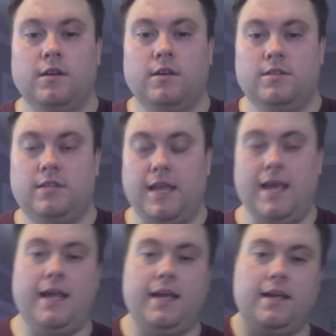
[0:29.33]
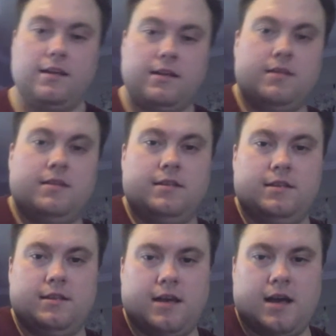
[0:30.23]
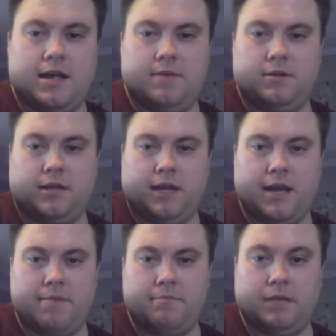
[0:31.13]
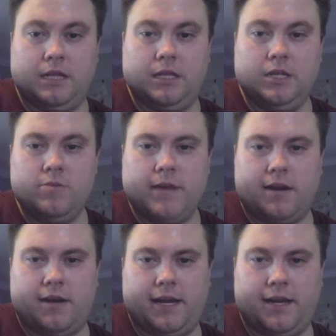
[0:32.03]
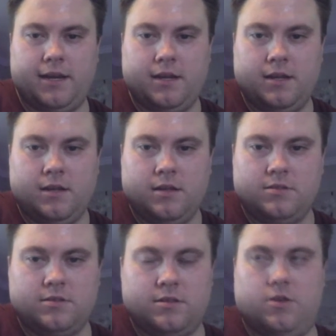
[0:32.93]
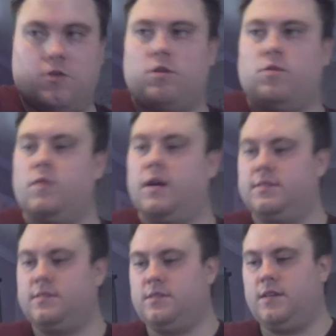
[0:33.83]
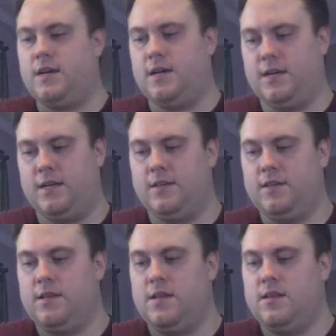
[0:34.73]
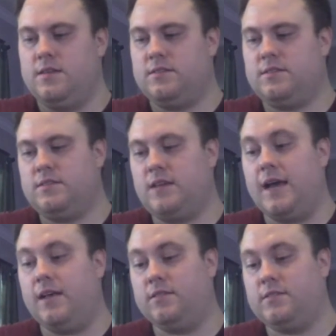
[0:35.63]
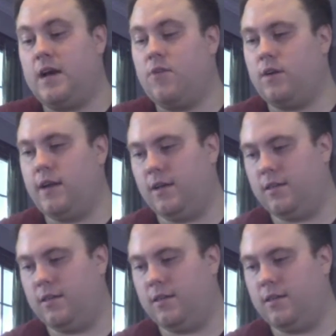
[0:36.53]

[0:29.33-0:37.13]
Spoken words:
Today, I am looking at Blueberry, which is a Northwest style sour ale.